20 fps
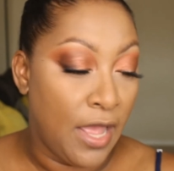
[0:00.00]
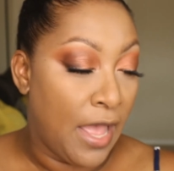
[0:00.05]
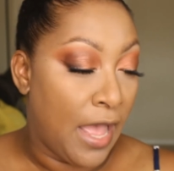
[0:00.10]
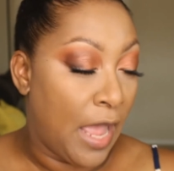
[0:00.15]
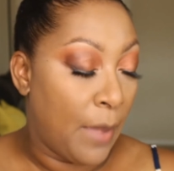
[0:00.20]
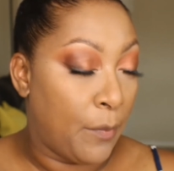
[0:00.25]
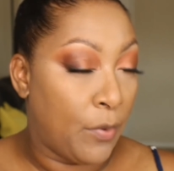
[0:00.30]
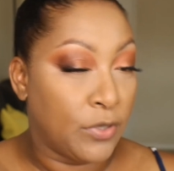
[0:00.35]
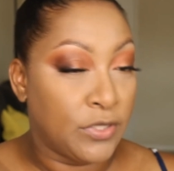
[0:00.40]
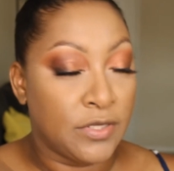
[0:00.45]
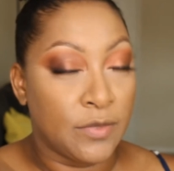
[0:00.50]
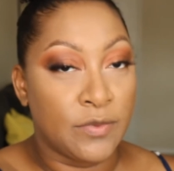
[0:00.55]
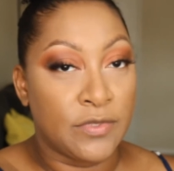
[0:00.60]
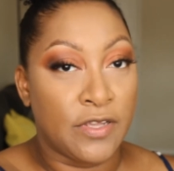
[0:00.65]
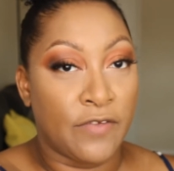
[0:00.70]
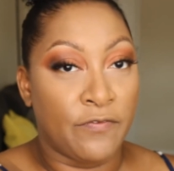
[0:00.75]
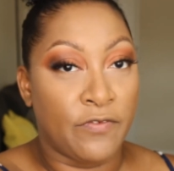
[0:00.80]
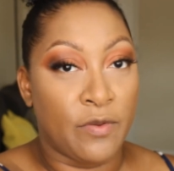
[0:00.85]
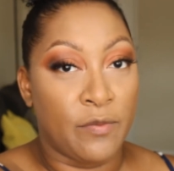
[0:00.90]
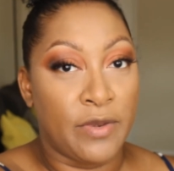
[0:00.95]
I bought some
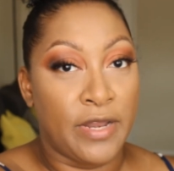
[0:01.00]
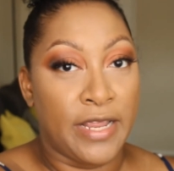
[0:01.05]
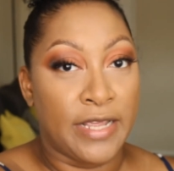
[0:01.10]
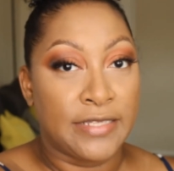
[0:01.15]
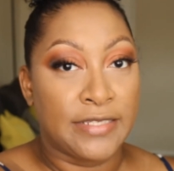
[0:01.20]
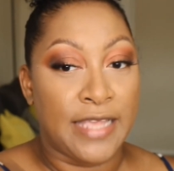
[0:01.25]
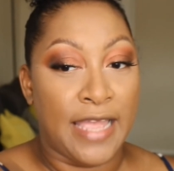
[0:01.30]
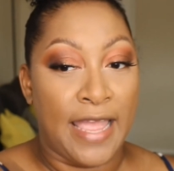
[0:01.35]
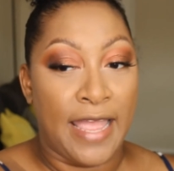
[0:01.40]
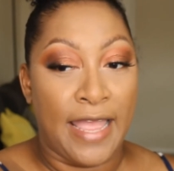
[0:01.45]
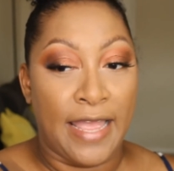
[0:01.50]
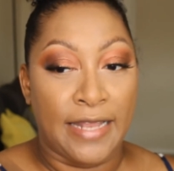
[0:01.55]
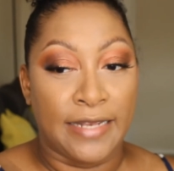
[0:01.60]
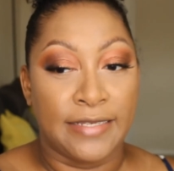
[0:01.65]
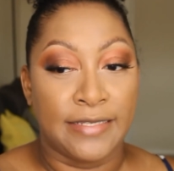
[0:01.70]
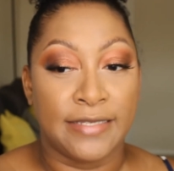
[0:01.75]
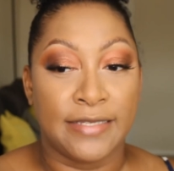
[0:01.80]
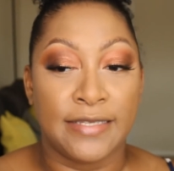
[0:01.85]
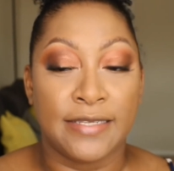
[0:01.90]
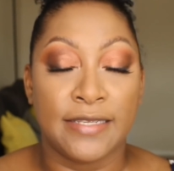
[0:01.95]
stuff from NYX
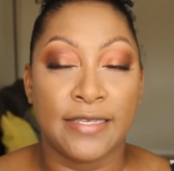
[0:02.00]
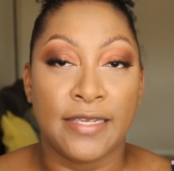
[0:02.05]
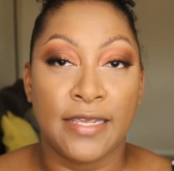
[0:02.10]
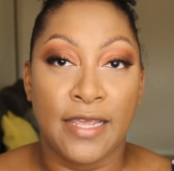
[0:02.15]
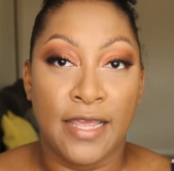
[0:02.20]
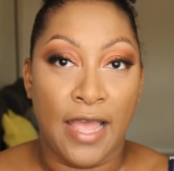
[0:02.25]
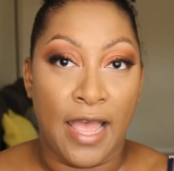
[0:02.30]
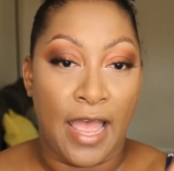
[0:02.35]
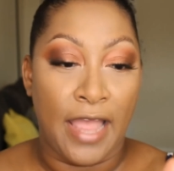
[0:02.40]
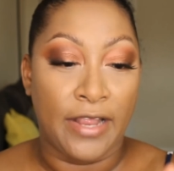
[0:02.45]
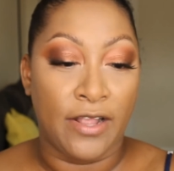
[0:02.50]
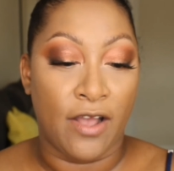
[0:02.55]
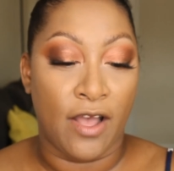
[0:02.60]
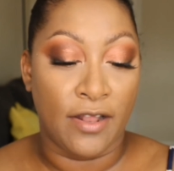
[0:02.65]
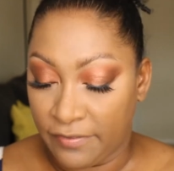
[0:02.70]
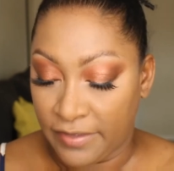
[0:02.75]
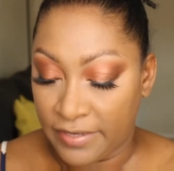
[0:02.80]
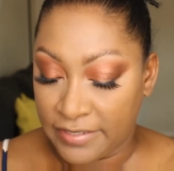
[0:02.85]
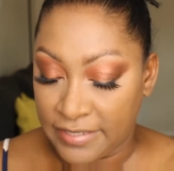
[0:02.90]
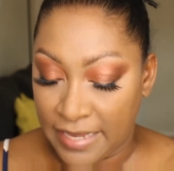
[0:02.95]
and I got
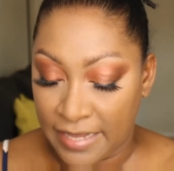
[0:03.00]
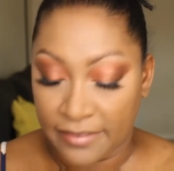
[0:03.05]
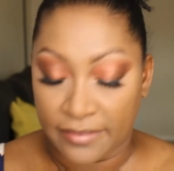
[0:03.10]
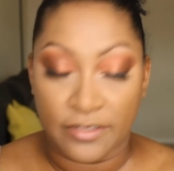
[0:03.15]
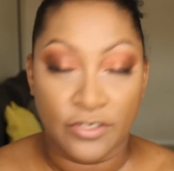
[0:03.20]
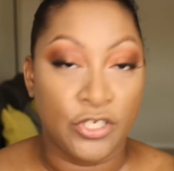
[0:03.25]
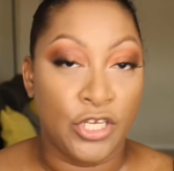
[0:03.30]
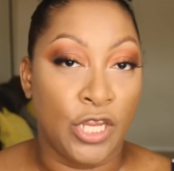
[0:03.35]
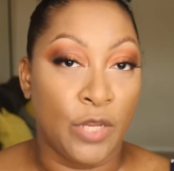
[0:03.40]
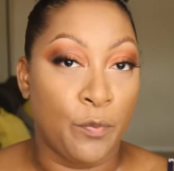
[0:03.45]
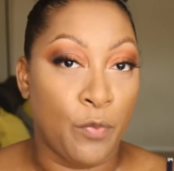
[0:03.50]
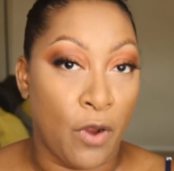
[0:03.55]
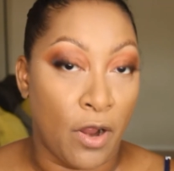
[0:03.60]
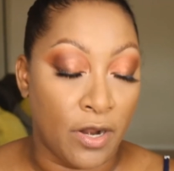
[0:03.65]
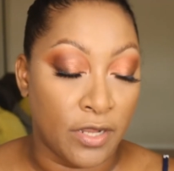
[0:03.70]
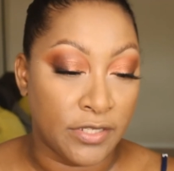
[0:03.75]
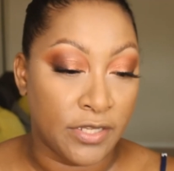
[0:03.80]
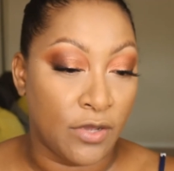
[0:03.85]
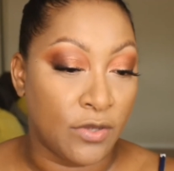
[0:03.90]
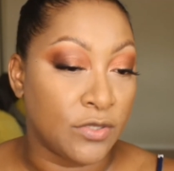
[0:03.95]
this and the cheek
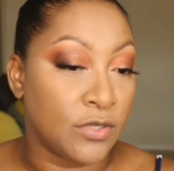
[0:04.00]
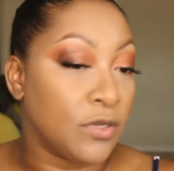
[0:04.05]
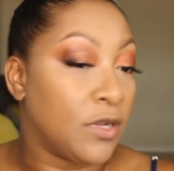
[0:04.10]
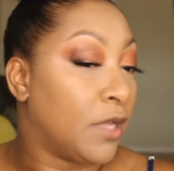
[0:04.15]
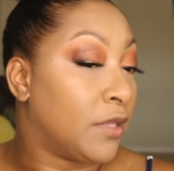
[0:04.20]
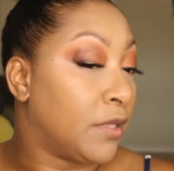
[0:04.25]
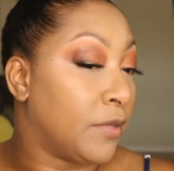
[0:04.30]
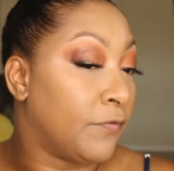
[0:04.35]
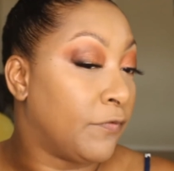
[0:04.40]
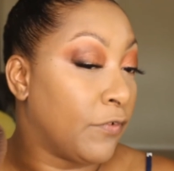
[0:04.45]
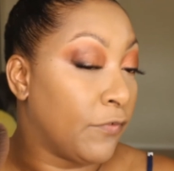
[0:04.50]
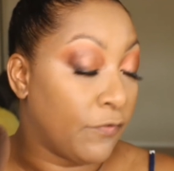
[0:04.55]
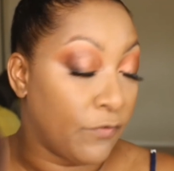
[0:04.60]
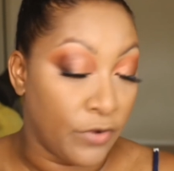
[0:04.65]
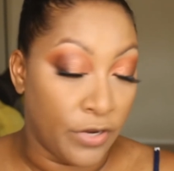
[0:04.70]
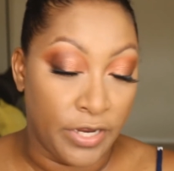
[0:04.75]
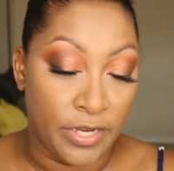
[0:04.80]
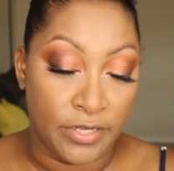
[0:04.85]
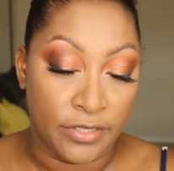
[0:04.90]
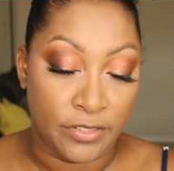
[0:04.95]
products. I also got them for
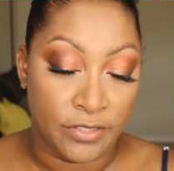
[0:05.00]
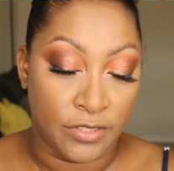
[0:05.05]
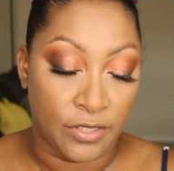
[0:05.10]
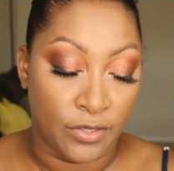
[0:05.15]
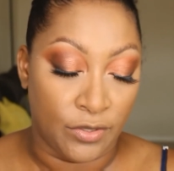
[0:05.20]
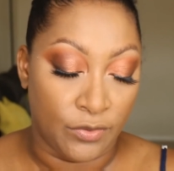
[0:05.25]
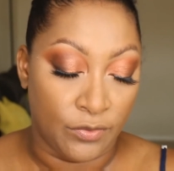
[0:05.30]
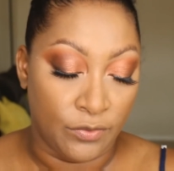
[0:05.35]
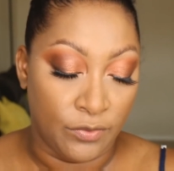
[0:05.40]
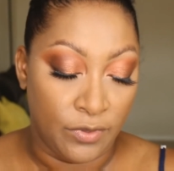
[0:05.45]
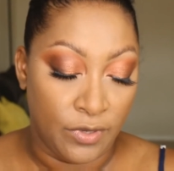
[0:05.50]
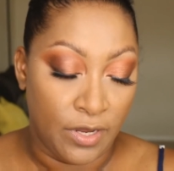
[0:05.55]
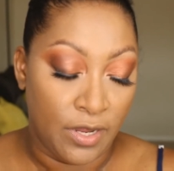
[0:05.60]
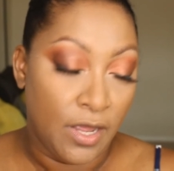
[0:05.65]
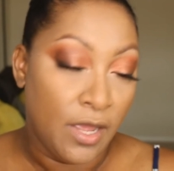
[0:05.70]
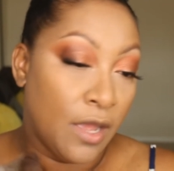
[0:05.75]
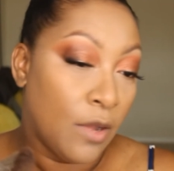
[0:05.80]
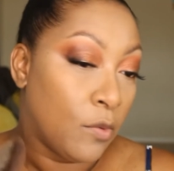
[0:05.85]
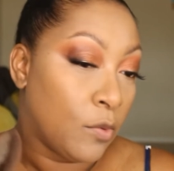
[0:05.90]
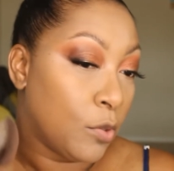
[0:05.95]
free. So
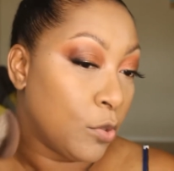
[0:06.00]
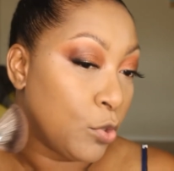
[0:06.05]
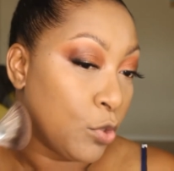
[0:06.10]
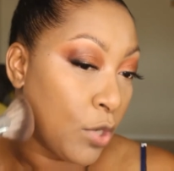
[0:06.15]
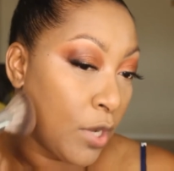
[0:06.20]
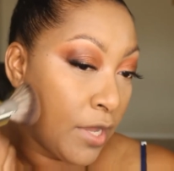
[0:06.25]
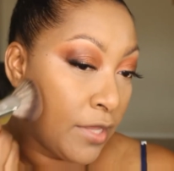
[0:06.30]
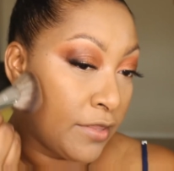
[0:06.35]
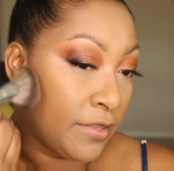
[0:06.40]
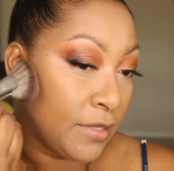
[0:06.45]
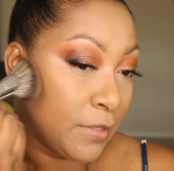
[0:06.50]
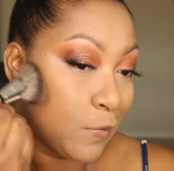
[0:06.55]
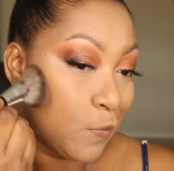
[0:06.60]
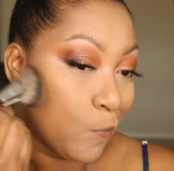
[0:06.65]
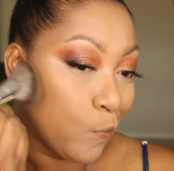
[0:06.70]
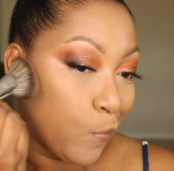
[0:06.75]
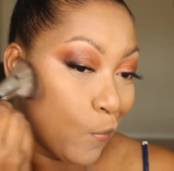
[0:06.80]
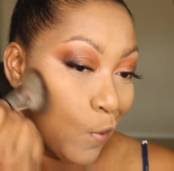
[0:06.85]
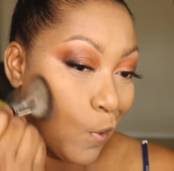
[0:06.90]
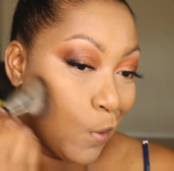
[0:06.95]
I'm going to try this
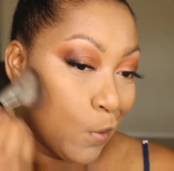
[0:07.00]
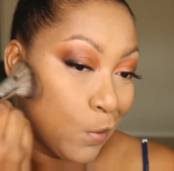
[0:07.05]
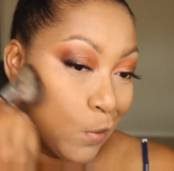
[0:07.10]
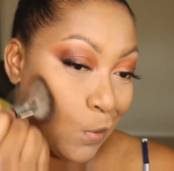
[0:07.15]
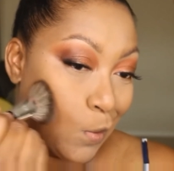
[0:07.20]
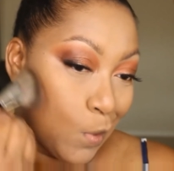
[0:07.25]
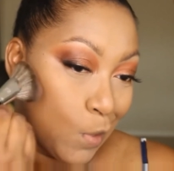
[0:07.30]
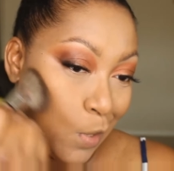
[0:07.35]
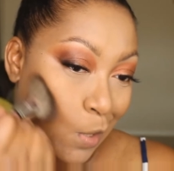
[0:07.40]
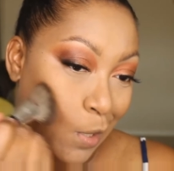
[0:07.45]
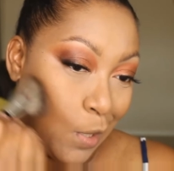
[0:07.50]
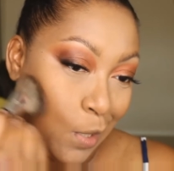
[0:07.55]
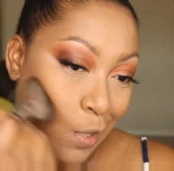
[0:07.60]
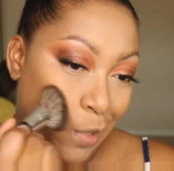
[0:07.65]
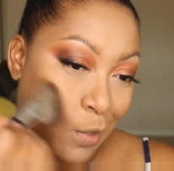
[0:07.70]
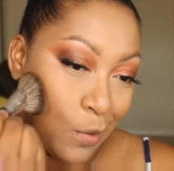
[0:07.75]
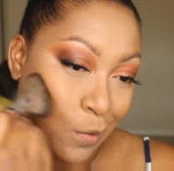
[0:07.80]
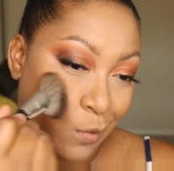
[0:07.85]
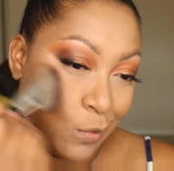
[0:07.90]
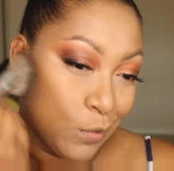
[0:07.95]
bronzer
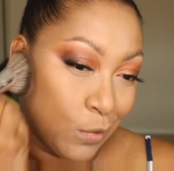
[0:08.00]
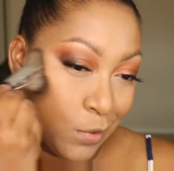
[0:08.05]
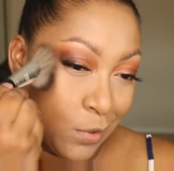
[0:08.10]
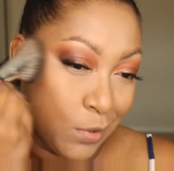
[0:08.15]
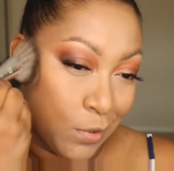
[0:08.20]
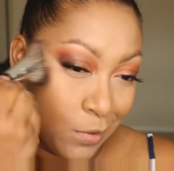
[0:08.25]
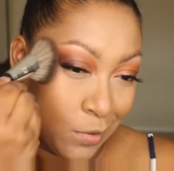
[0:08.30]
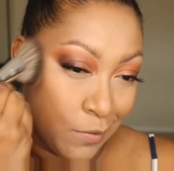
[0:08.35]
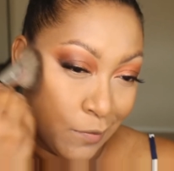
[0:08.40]
out.